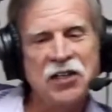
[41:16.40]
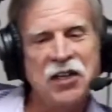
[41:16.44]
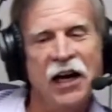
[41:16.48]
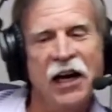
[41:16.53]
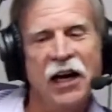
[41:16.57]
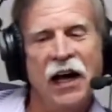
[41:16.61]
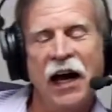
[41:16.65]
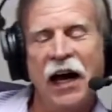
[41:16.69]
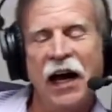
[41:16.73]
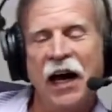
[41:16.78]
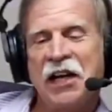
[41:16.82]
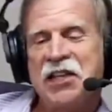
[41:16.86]
get
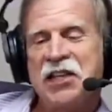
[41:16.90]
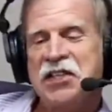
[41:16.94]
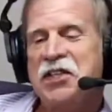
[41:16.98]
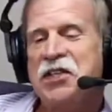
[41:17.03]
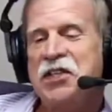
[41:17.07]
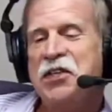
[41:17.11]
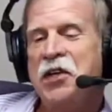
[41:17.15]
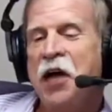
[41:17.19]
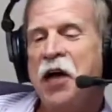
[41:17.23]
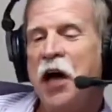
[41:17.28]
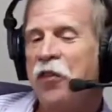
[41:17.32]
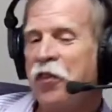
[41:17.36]
that. has
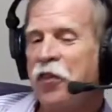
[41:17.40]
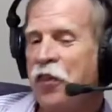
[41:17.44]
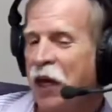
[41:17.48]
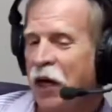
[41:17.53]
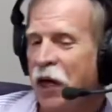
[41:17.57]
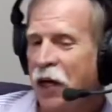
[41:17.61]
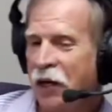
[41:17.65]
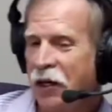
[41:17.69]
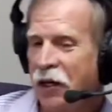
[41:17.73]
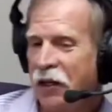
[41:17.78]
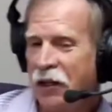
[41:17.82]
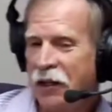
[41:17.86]

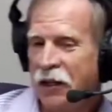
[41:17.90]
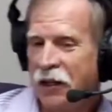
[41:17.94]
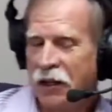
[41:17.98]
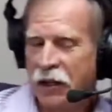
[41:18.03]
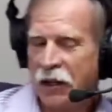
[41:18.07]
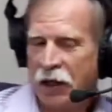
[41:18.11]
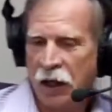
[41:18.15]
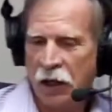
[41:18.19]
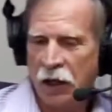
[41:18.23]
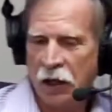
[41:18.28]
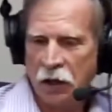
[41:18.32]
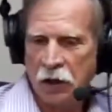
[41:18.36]
nothing.
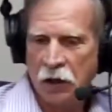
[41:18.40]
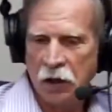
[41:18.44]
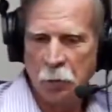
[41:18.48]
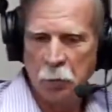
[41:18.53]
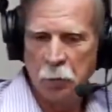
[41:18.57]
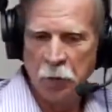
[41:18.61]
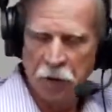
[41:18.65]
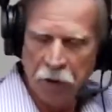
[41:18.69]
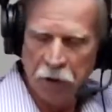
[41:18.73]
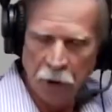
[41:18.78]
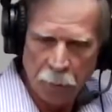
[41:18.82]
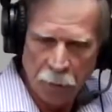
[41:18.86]
And
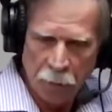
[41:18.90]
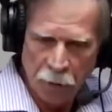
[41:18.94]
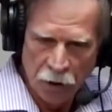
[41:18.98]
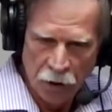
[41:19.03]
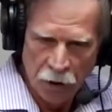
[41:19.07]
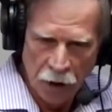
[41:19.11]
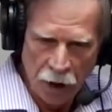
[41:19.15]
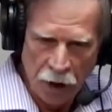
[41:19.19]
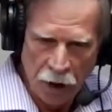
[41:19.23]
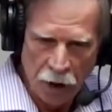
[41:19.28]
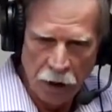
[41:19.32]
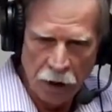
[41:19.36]
can
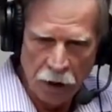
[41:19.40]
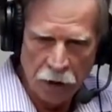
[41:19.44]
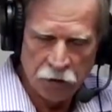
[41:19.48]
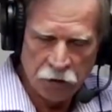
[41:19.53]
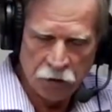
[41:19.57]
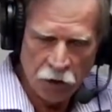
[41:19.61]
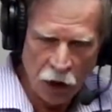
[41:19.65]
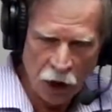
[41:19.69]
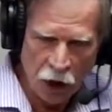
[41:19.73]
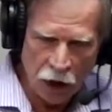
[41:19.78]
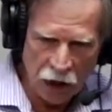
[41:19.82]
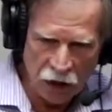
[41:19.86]
manipulate and
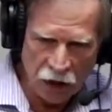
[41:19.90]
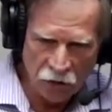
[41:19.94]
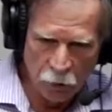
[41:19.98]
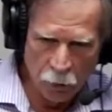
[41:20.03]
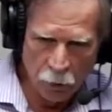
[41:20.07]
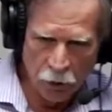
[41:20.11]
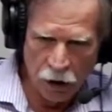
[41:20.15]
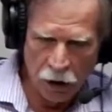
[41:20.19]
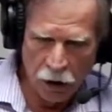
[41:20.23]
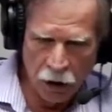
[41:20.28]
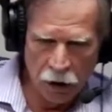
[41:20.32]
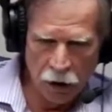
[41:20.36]
talk
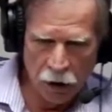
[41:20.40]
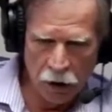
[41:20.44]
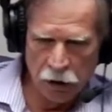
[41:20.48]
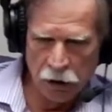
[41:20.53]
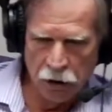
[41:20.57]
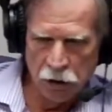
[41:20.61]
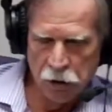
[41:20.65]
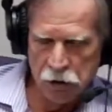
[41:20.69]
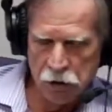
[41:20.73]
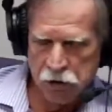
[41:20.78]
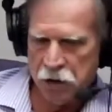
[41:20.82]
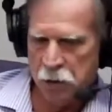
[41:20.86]
everybody in
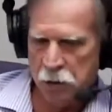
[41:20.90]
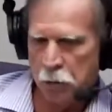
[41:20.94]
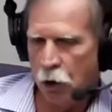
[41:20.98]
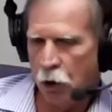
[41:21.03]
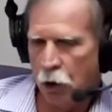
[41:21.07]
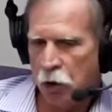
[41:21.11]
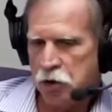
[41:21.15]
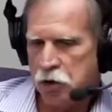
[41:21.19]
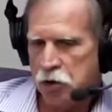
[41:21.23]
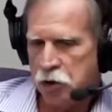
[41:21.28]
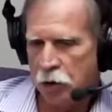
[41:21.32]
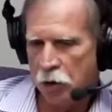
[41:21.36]
and use
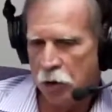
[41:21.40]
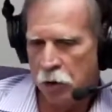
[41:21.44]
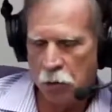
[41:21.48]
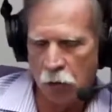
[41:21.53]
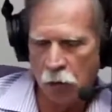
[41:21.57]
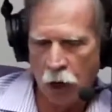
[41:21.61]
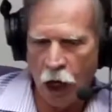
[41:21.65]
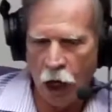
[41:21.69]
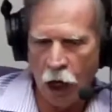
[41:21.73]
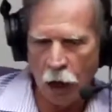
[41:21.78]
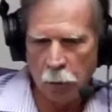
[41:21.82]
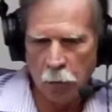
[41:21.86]
emotional and
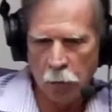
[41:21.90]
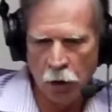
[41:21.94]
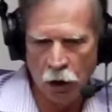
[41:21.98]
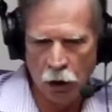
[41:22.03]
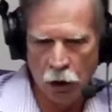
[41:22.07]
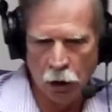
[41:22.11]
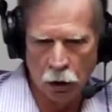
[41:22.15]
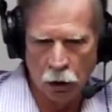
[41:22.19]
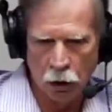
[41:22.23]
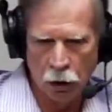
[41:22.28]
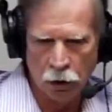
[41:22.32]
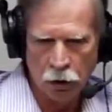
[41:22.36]

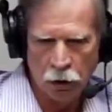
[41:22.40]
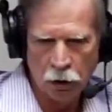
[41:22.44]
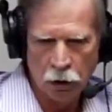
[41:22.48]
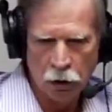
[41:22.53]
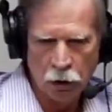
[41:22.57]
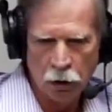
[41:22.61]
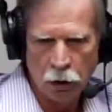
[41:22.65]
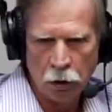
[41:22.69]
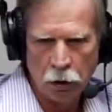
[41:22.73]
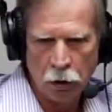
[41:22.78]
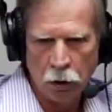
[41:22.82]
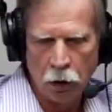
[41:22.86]
blackmail. And
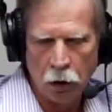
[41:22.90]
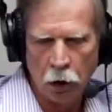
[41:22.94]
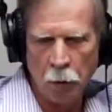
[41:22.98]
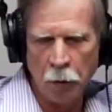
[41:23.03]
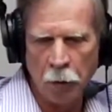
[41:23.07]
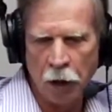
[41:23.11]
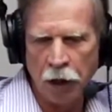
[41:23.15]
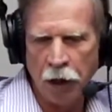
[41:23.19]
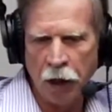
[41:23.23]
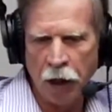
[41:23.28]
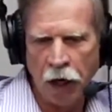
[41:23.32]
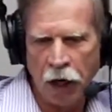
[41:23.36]
oh
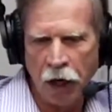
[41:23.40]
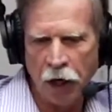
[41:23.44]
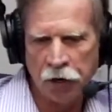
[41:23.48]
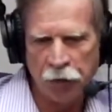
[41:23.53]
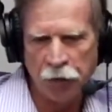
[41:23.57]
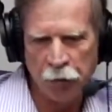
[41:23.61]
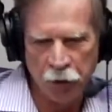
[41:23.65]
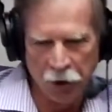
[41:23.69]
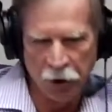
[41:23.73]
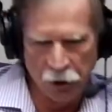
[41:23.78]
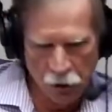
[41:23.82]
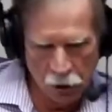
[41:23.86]
my God, a
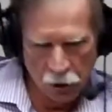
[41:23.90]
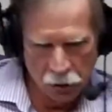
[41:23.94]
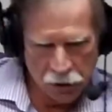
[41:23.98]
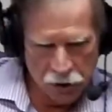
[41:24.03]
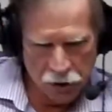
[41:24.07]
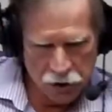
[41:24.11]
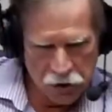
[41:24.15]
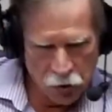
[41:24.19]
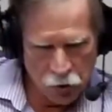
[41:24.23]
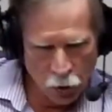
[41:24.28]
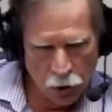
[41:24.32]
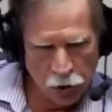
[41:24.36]
three-year-old
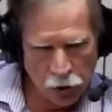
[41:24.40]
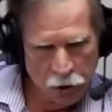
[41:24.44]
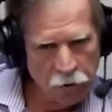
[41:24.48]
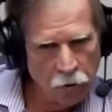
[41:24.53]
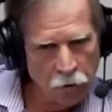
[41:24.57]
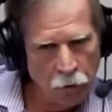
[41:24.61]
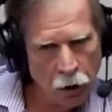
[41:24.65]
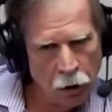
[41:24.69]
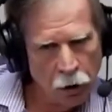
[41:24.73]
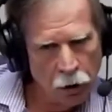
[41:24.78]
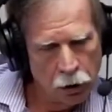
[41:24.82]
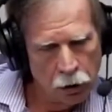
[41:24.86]
kid's
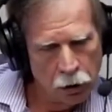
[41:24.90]
wonderful.